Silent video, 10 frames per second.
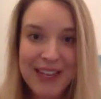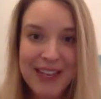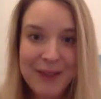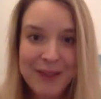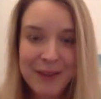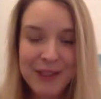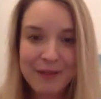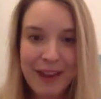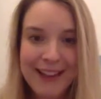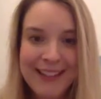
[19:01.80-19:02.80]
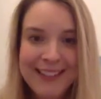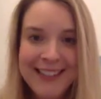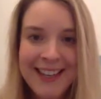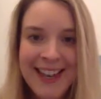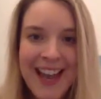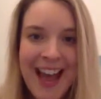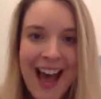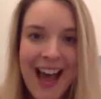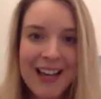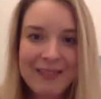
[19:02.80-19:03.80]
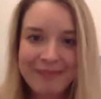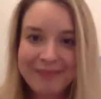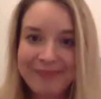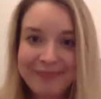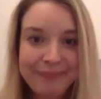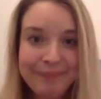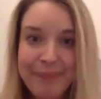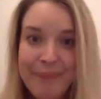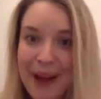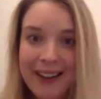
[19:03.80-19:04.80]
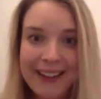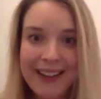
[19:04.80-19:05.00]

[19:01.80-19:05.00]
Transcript: him his own device. But